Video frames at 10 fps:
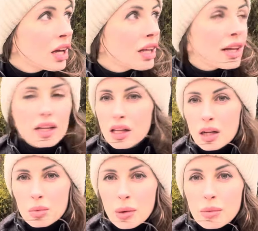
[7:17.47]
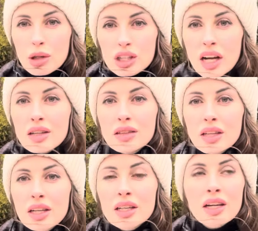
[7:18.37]
like a little bit more sheltered
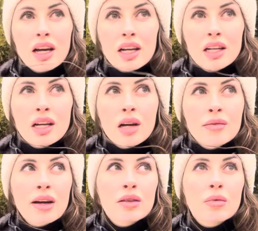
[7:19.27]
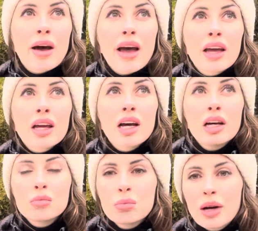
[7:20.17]
and I'm out the way.
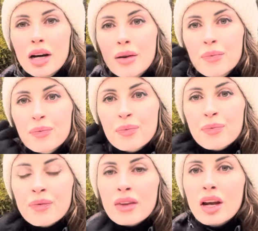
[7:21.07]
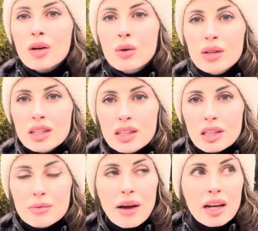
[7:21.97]
But according to this
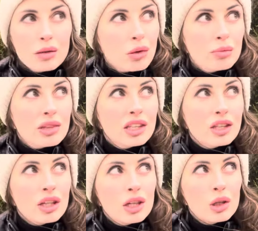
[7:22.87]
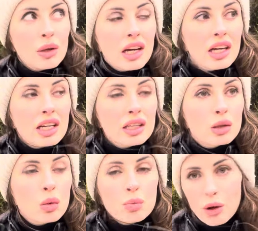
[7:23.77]
man I bumped into, it is
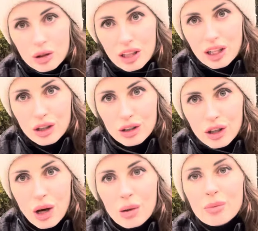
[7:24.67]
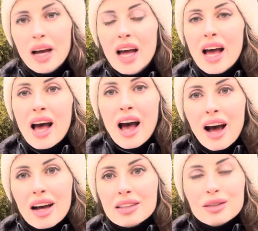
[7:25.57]
Baltic on top
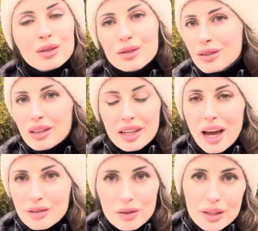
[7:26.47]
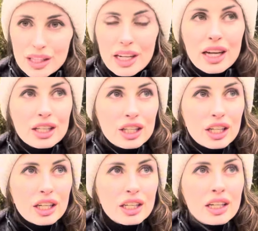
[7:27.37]
and like everywhere's an ice
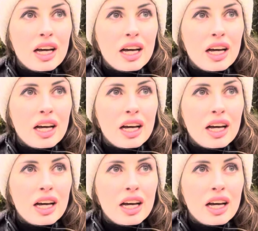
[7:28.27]
sheet.